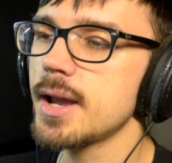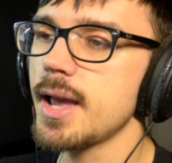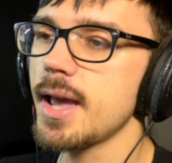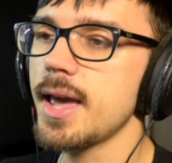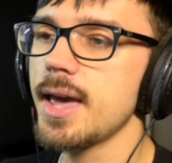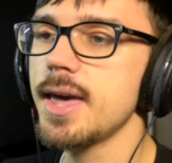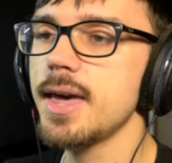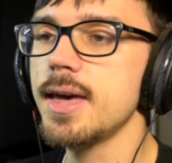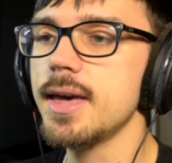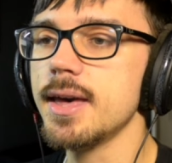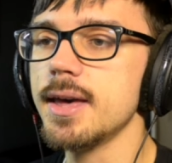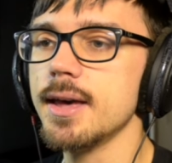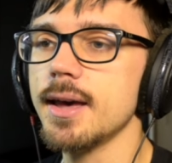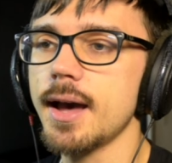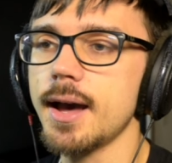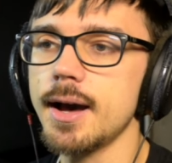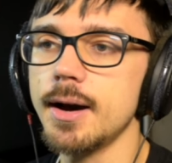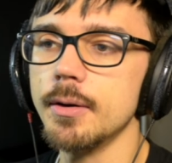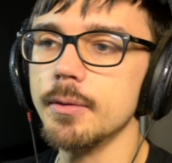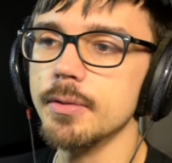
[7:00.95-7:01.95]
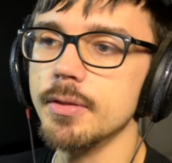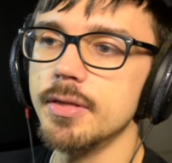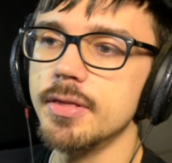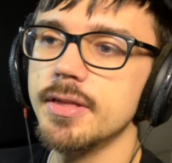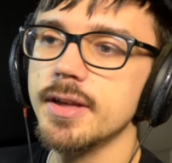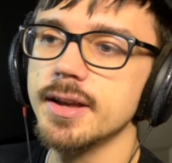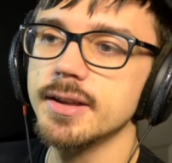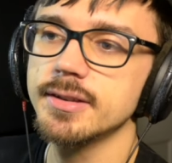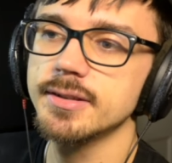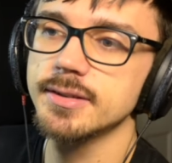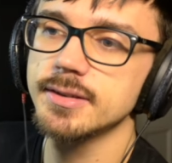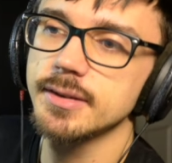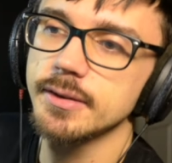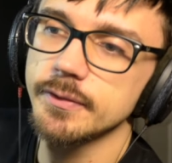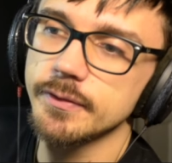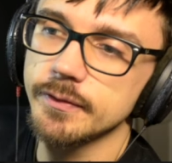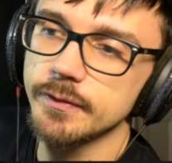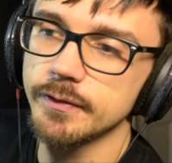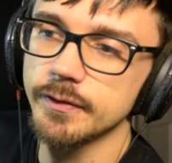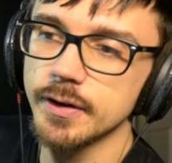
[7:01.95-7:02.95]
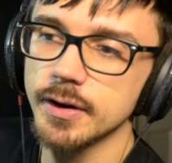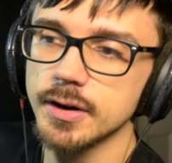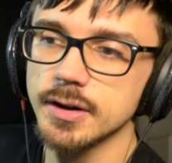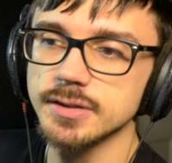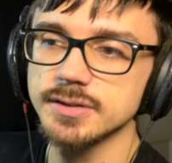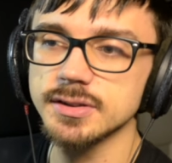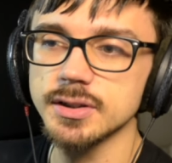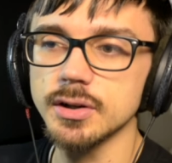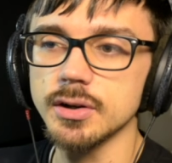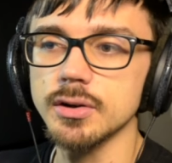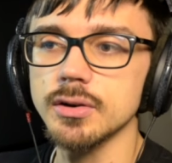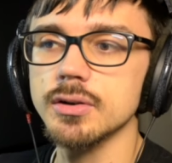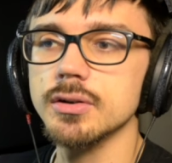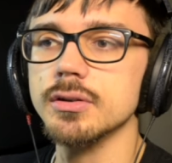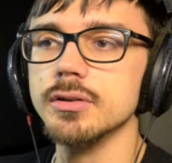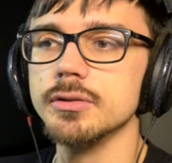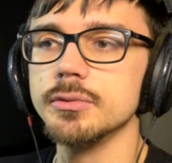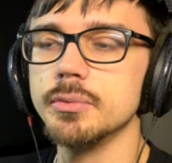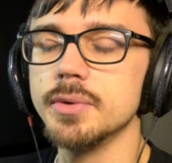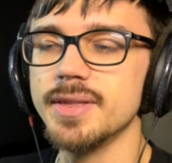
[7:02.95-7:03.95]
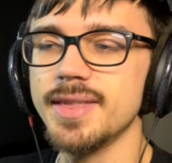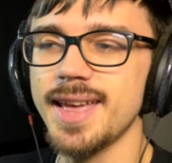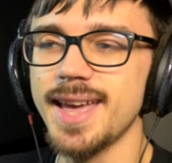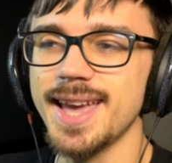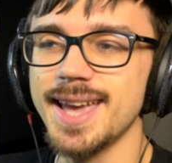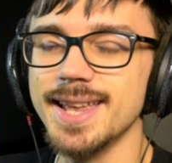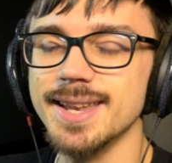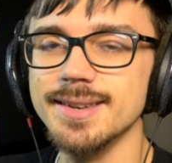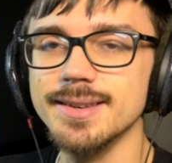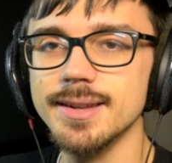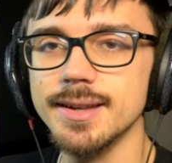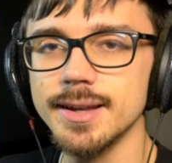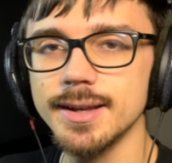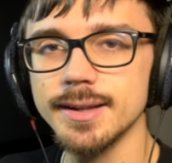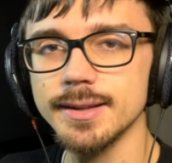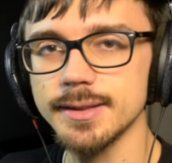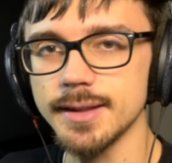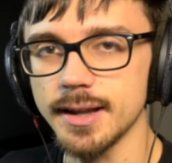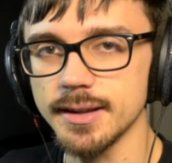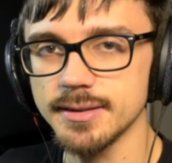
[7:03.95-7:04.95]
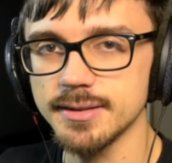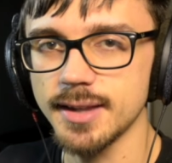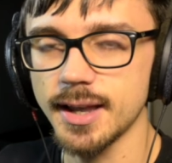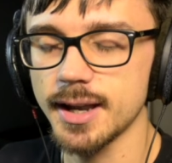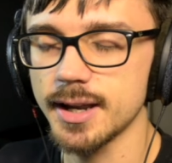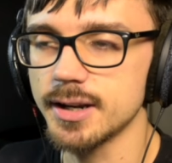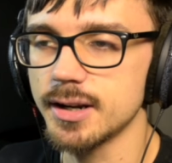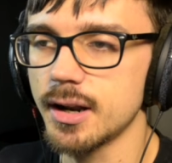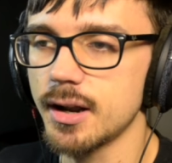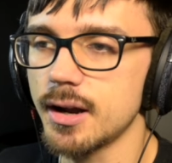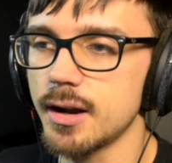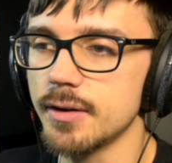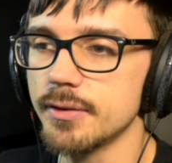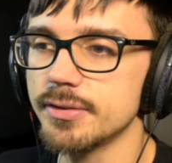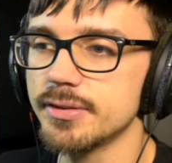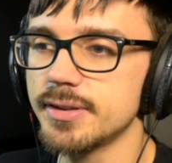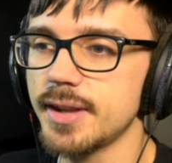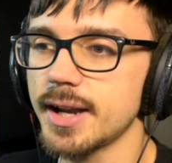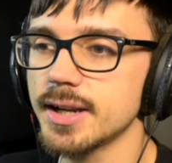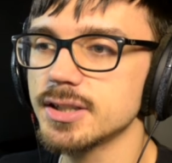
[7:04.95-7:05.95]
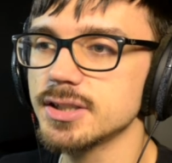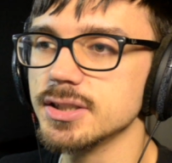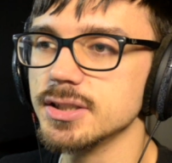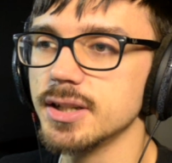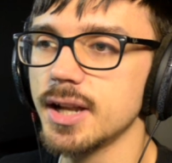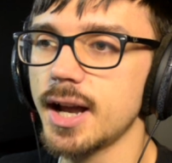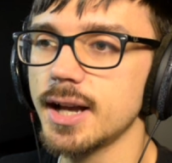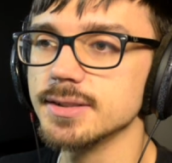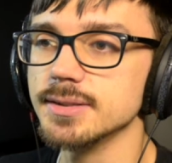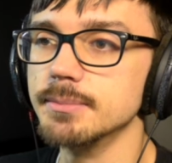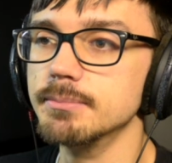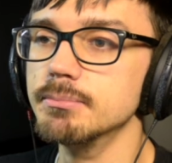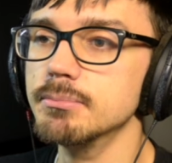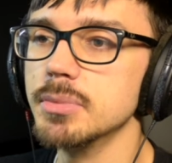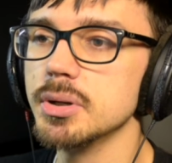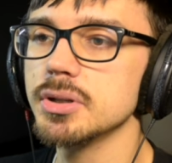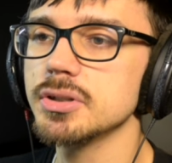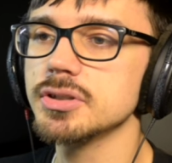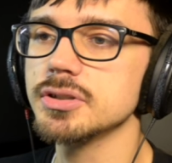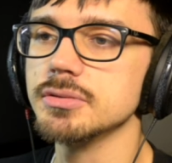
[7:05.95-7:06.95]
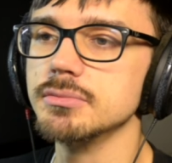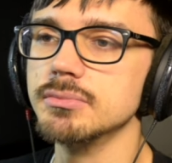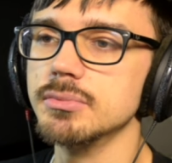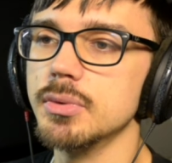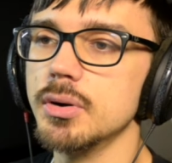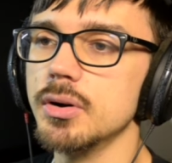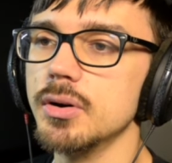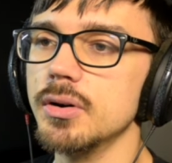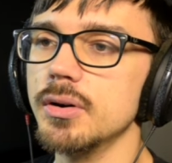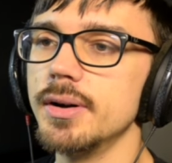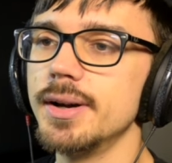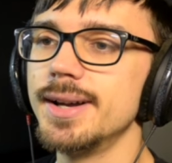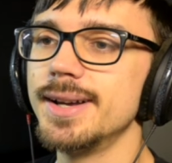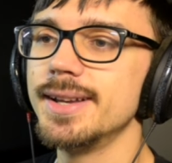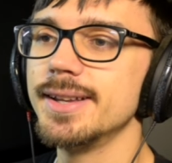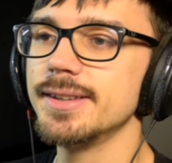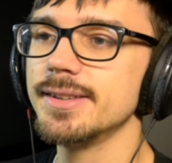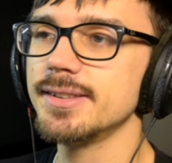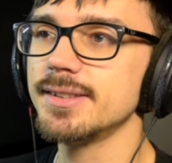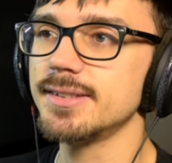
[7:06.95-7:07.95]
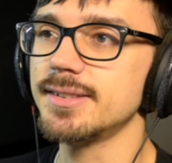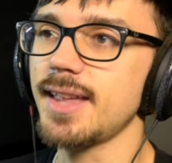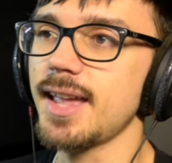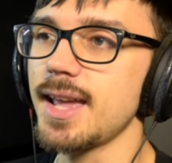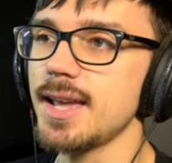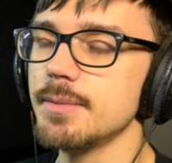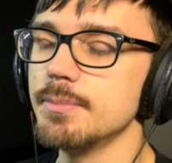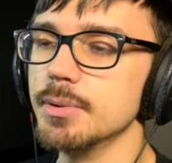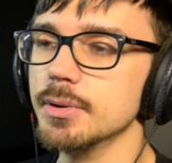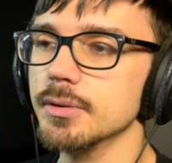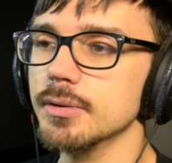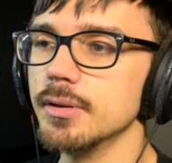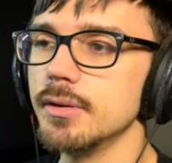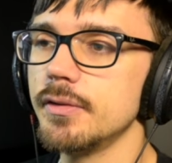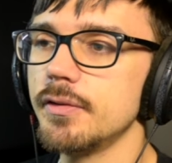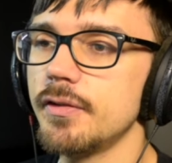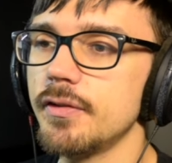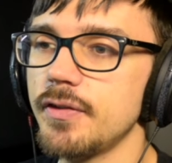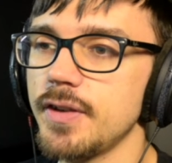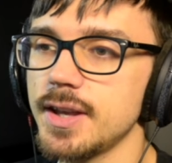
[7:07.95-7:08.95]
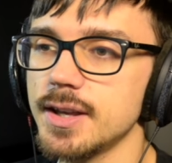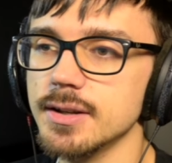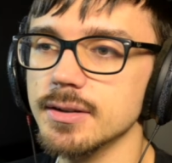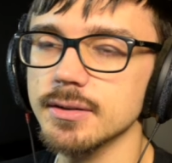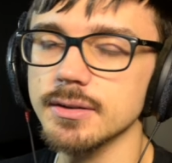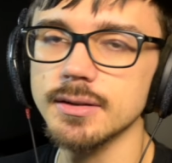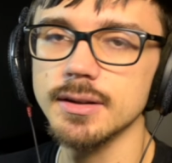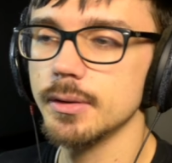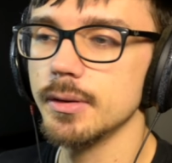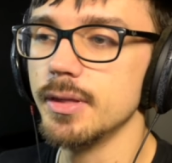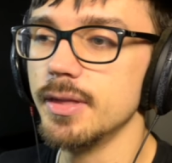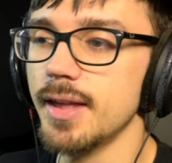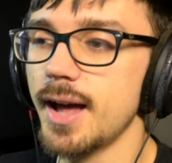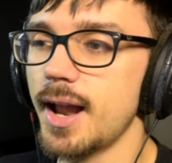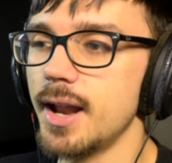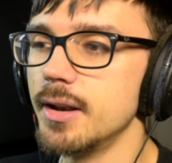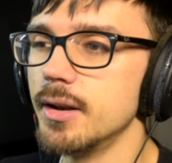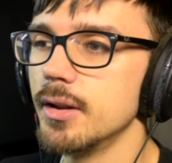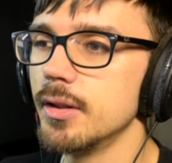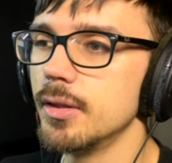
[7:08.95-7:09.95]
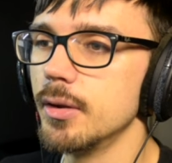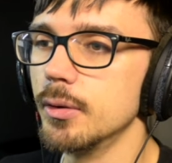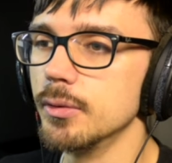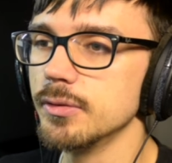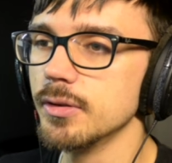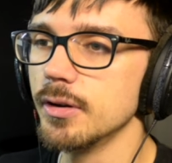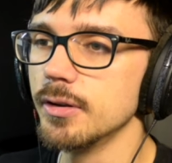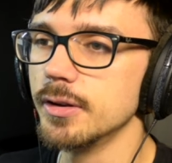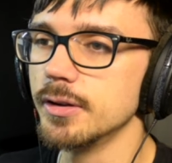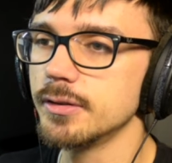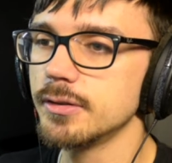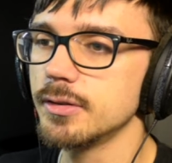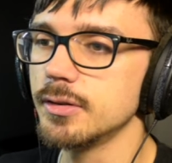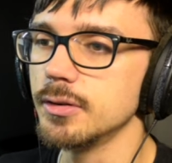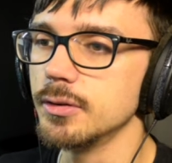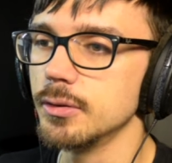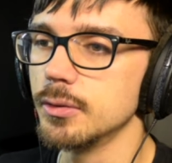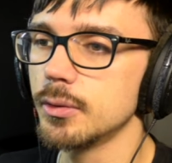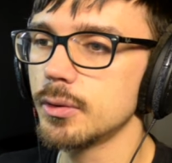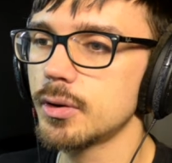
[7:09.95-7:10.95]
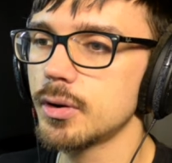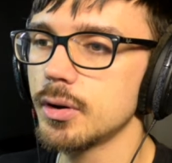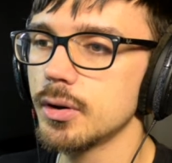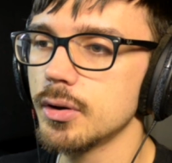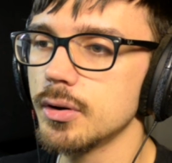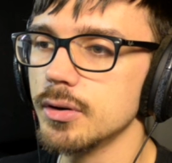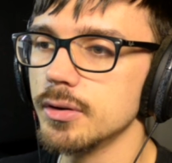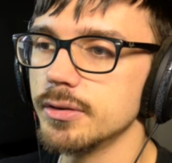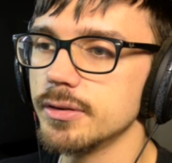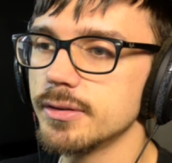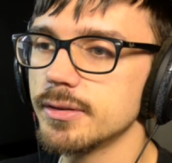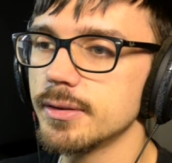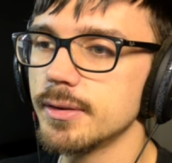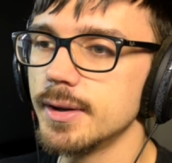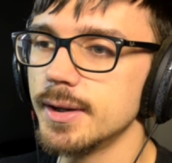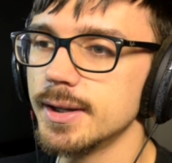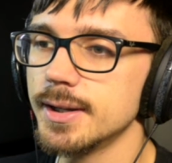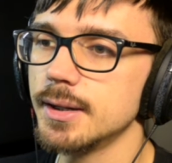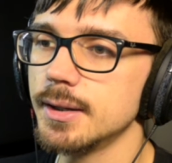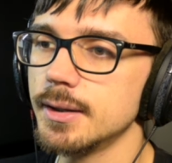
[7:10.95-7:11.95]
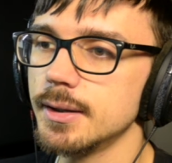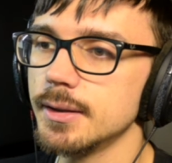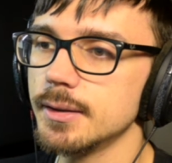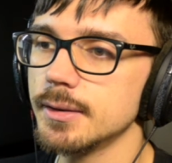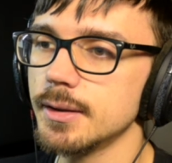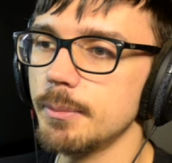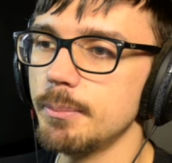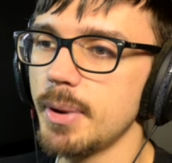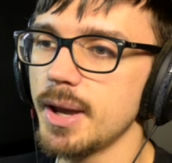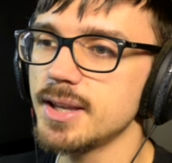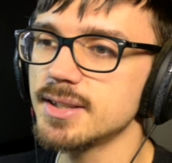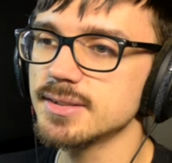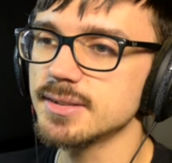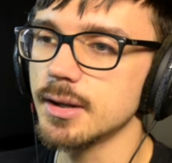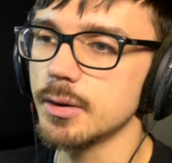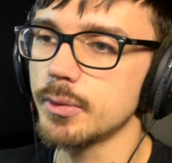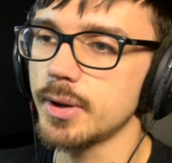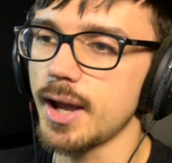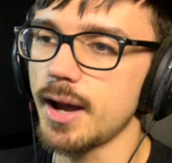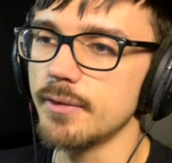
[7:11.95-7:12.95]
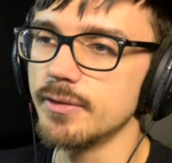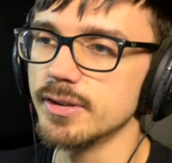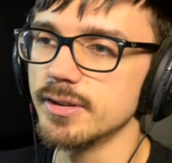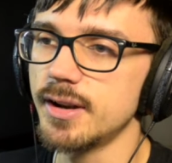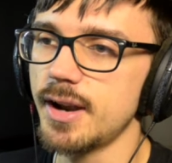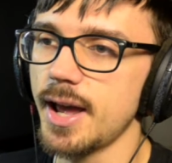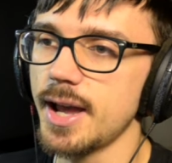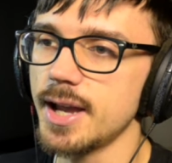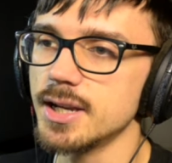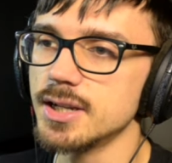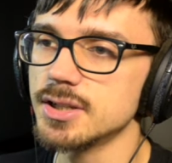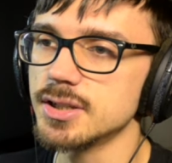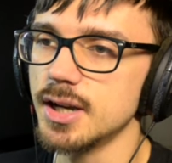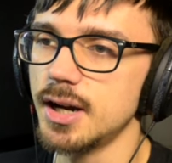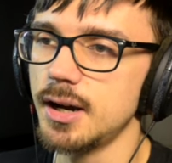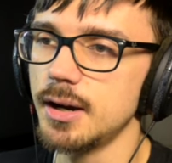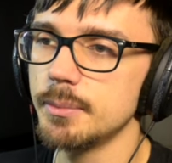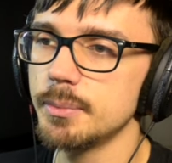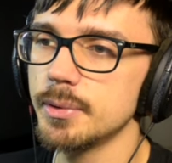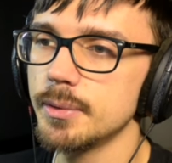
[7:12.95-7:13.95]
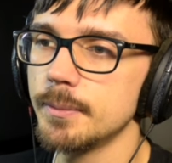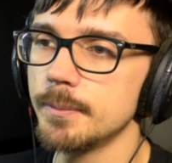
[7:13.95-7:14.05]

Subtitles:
hear how this first chord within that second half section has a much more stable feel than those other two chords. The bass note we have is an A sharp,